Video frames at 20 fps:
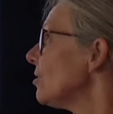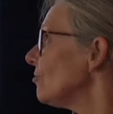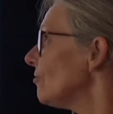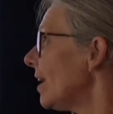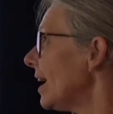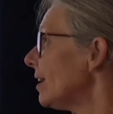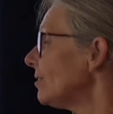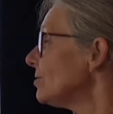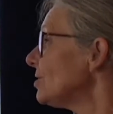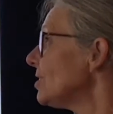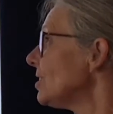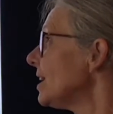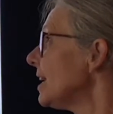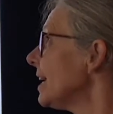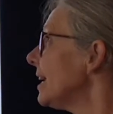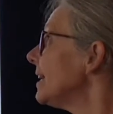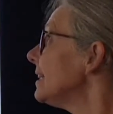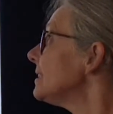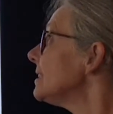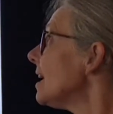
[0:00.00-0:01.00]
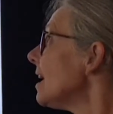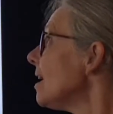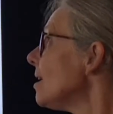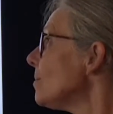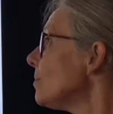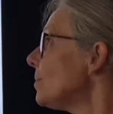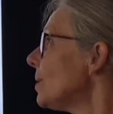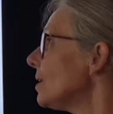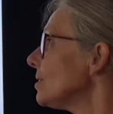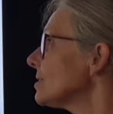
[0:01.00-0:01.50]
Round her head,
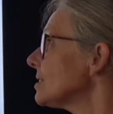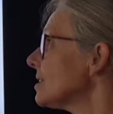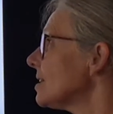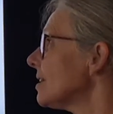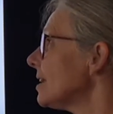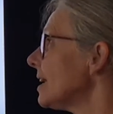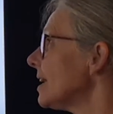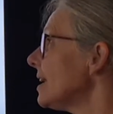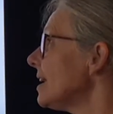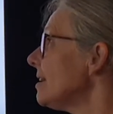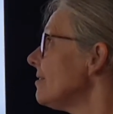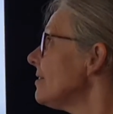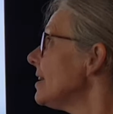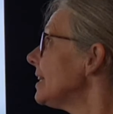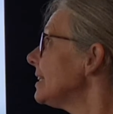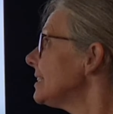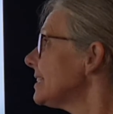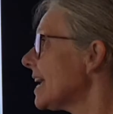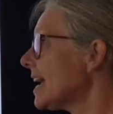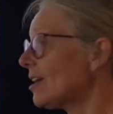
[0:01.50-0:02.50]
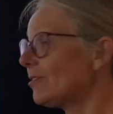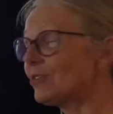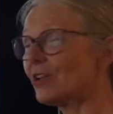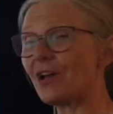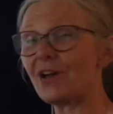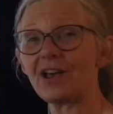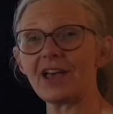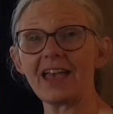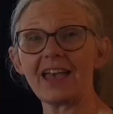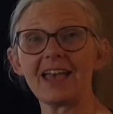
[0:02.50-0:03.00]
up past her earring, down
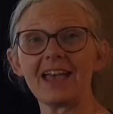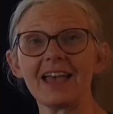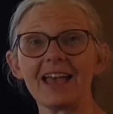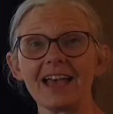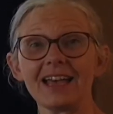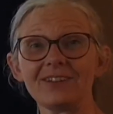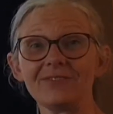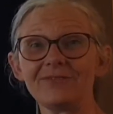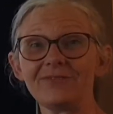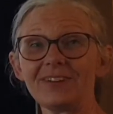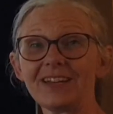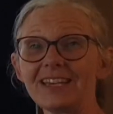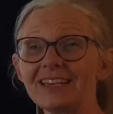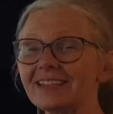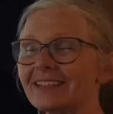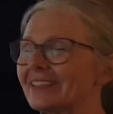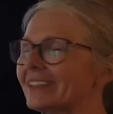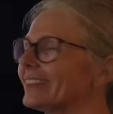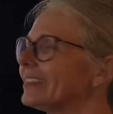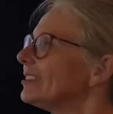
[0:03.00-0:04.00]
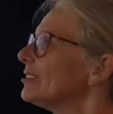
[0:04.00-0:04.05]
her hair and flick.